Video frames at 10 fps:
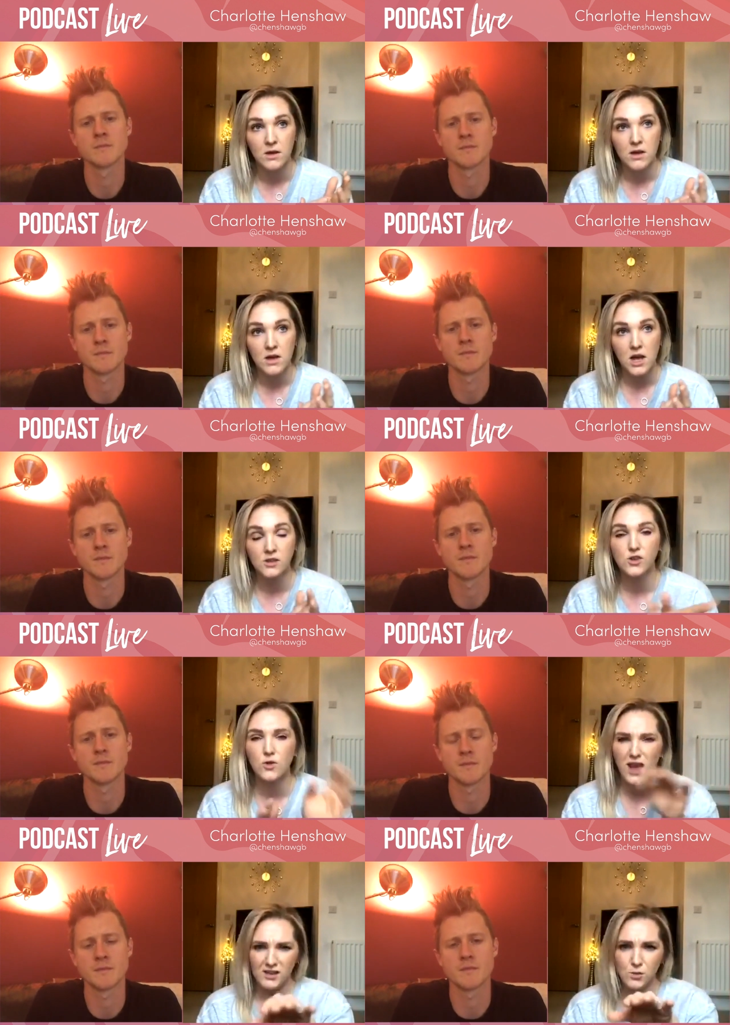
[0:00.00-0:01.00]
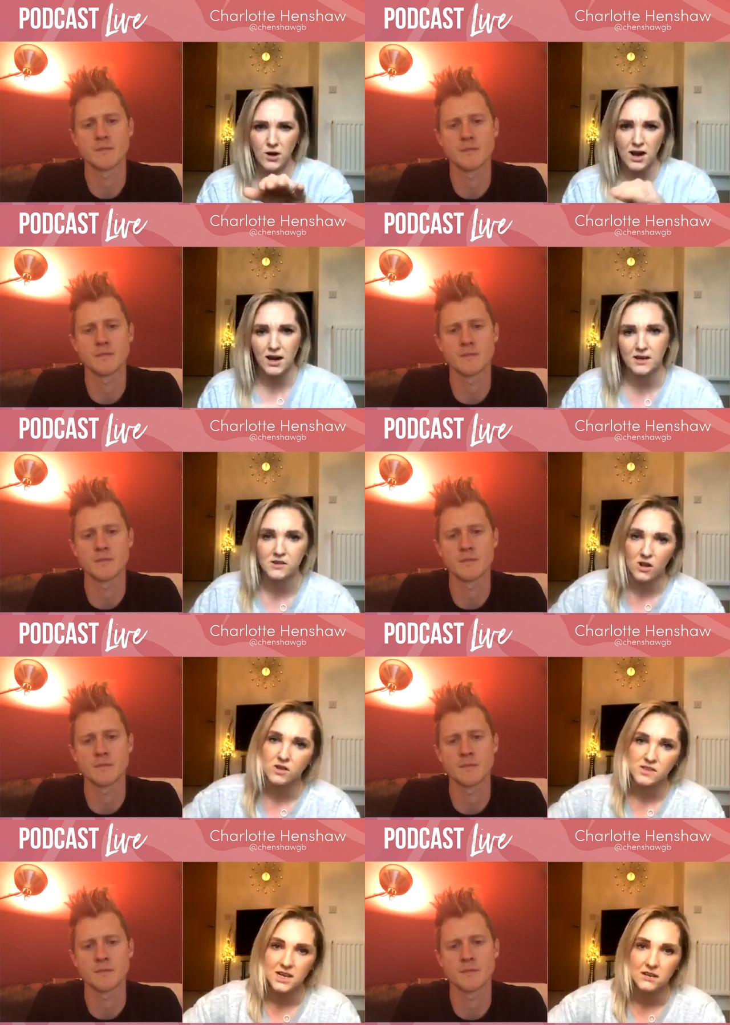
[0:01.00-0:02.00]
Speaker 1: and so that's where it kind of slots
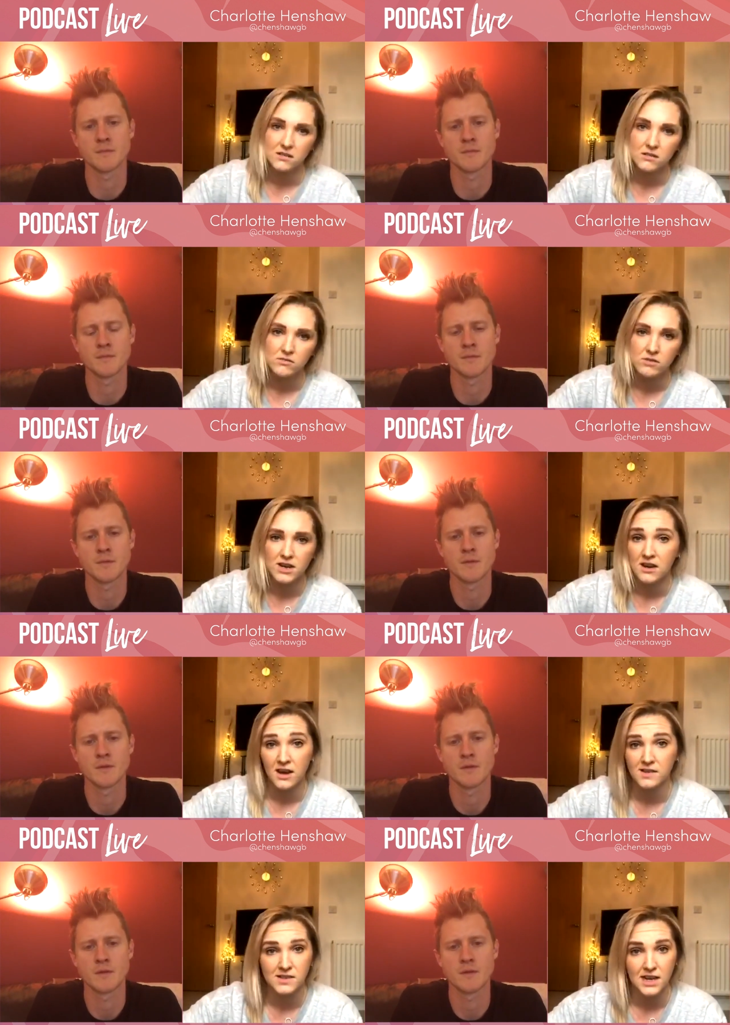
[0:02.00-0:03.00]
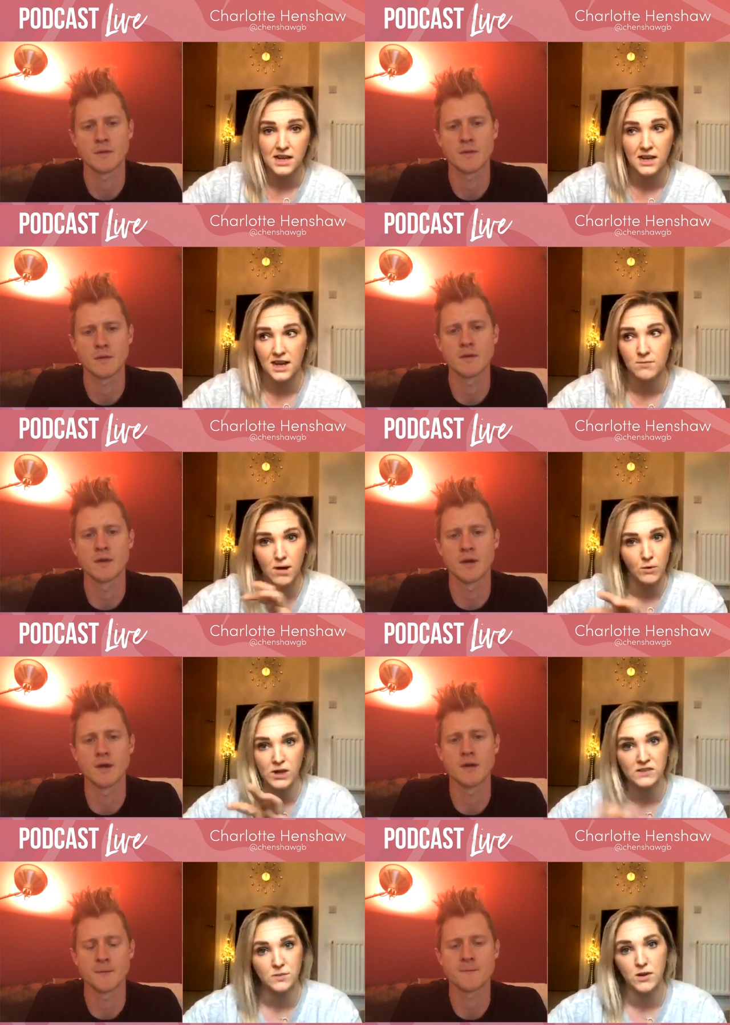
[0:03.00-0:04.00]
in really nicely in my yeah.
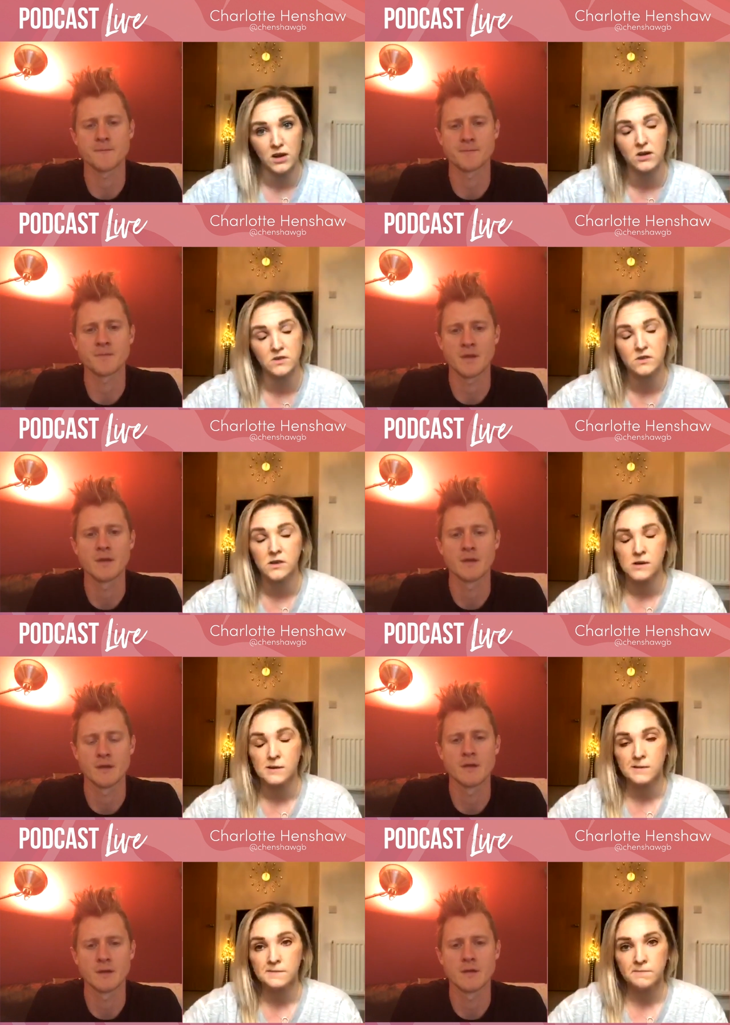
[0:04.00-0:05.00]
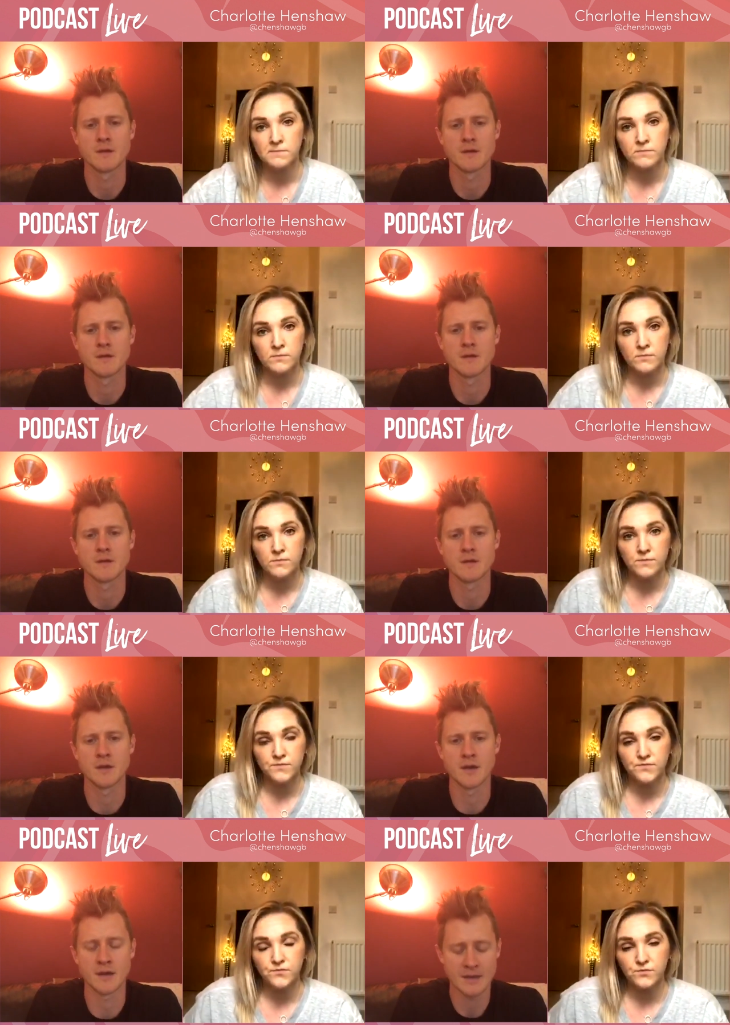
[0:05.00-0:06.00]
winter blocks.
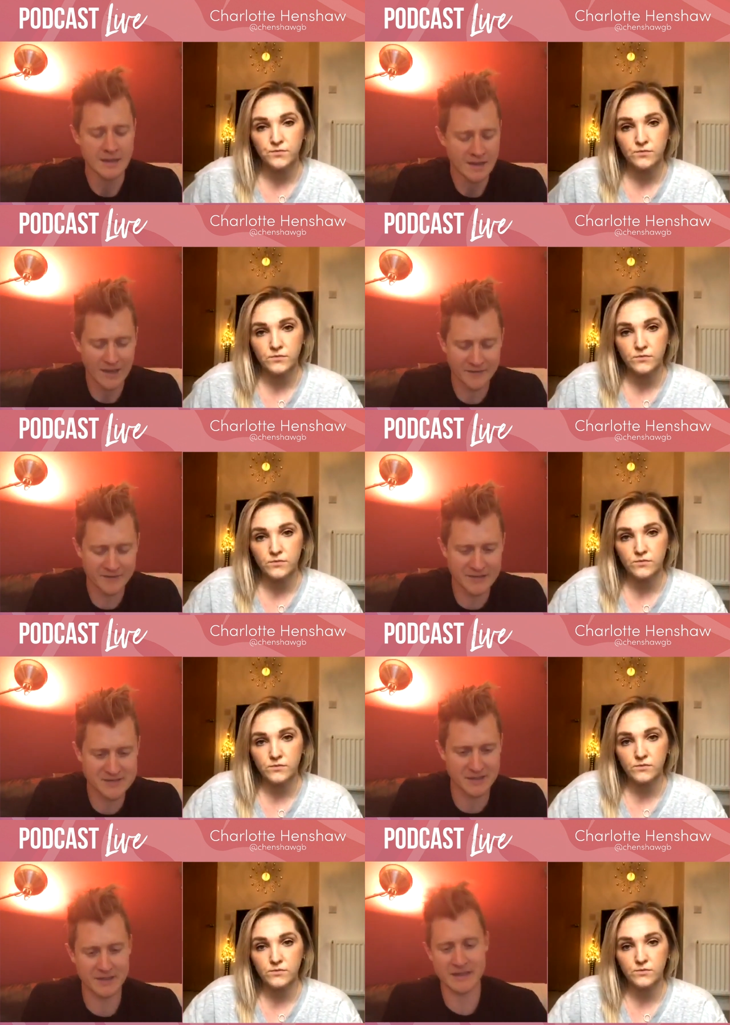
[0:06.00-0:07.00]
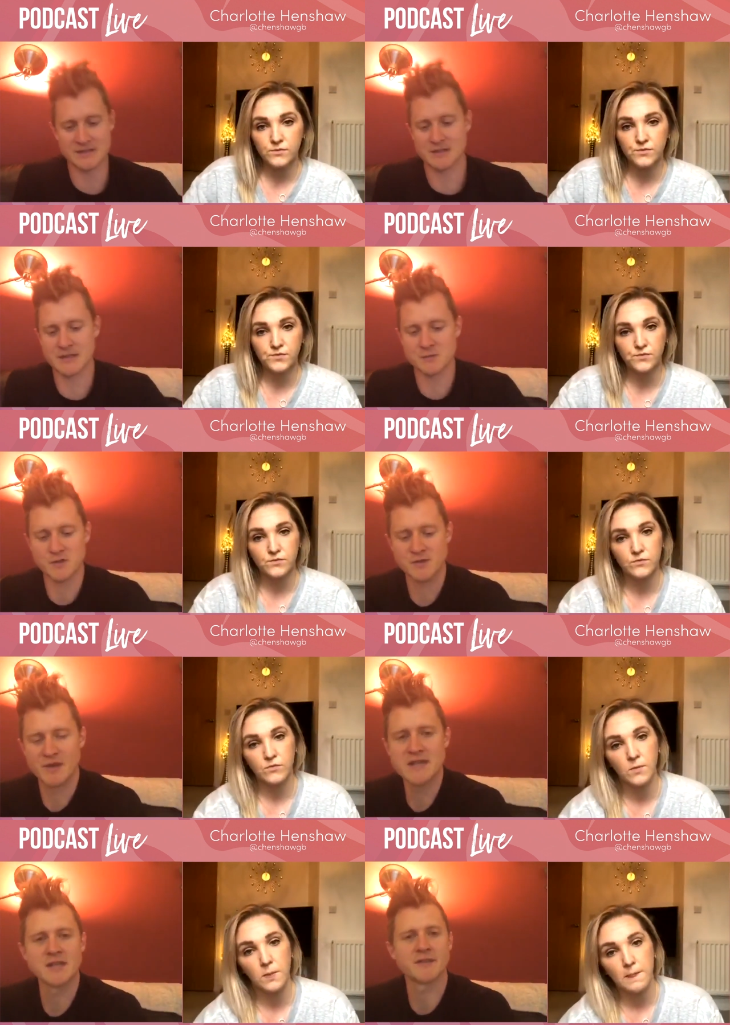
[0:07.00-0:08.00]
Speaker 2: Yeah, I think that's it, and that's that's what's
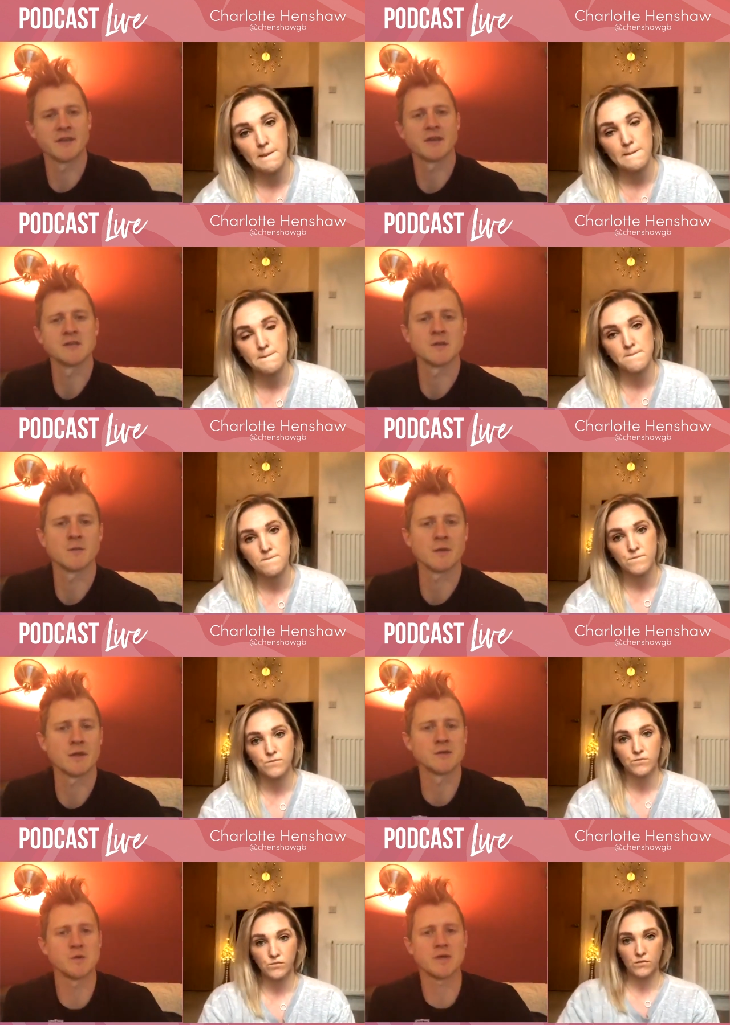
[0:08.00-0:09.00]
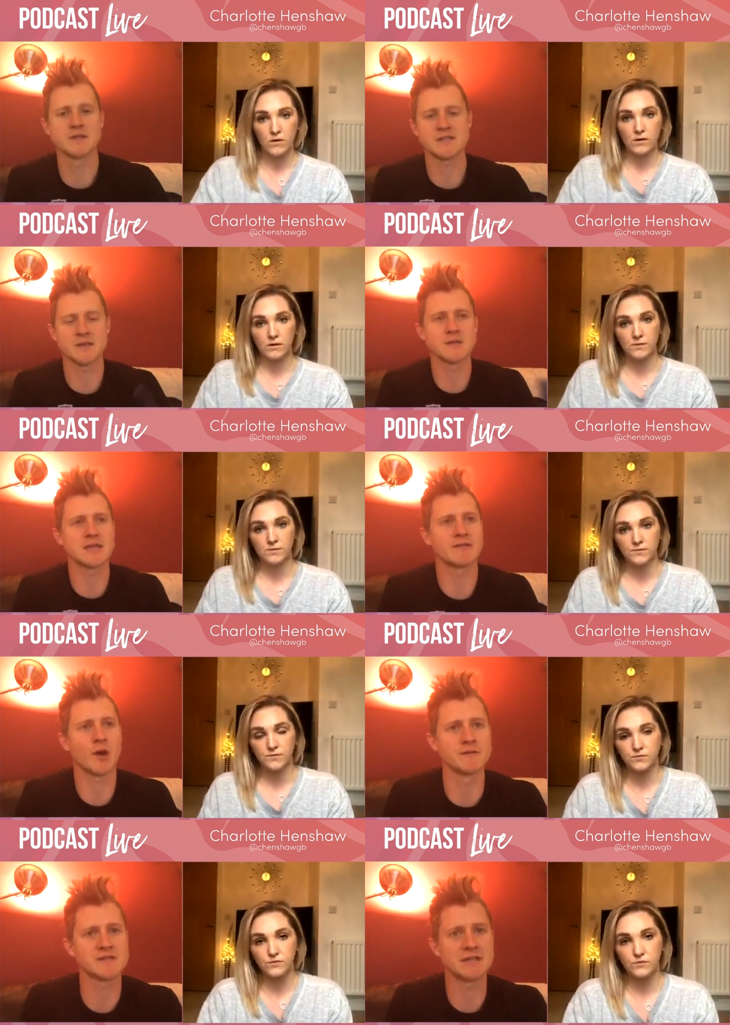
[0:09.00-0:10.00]
amazing. I think is that as we continue to have
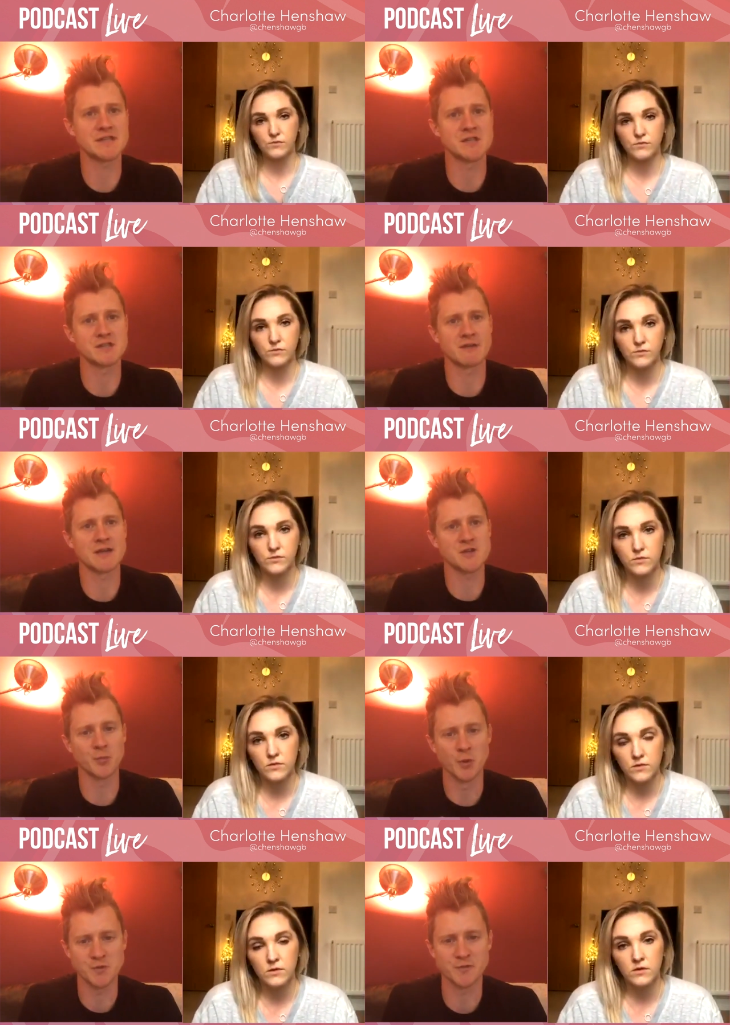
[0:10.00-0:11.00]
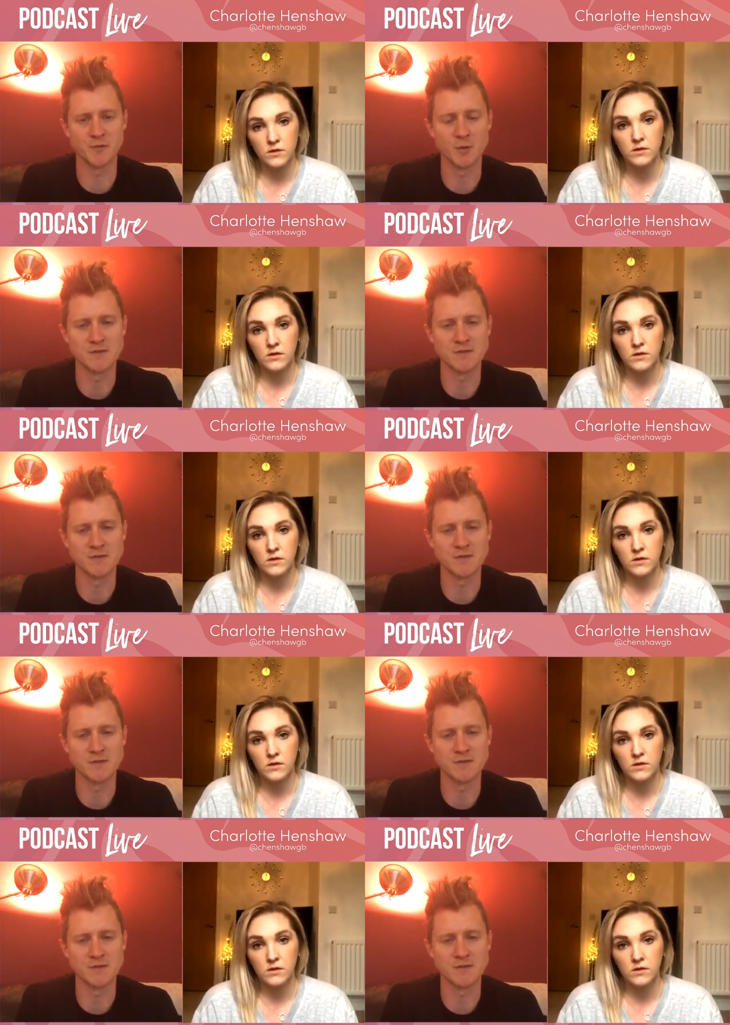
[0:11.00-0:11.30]
conversations around sports performance and